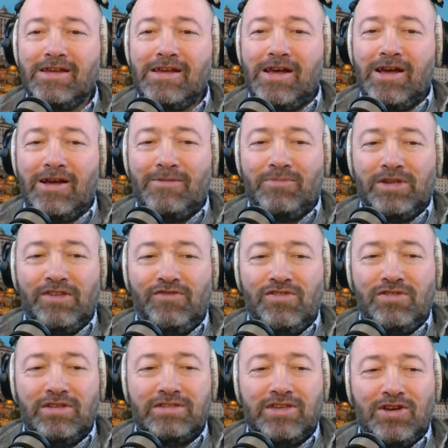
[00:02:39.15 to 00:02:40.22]
But if you
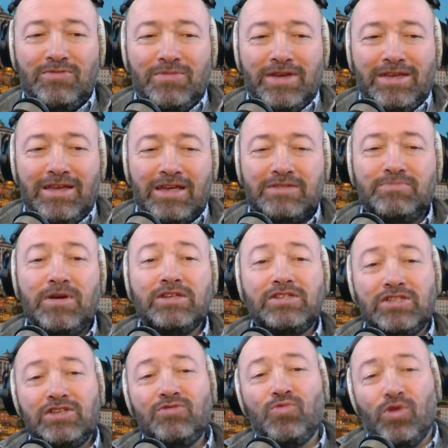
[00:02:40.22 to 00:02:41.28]
could tell me as much
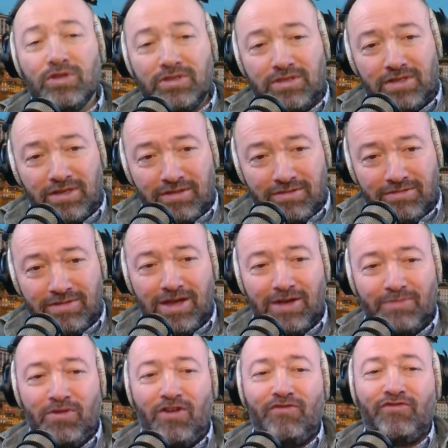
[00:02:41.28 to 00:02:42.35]
as you want to
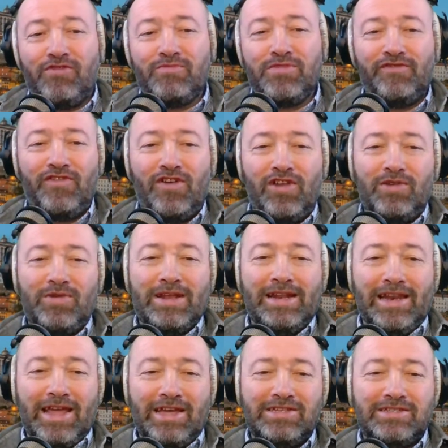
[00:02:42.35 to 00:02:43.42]
from the following
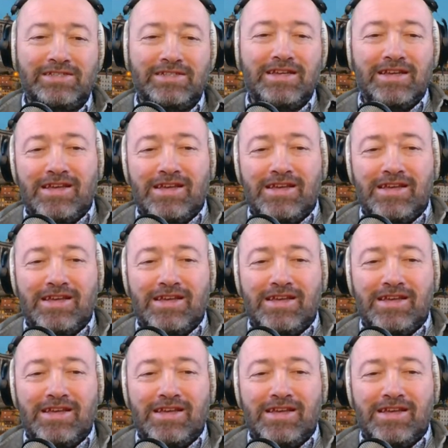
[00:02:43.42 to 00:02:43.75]
list,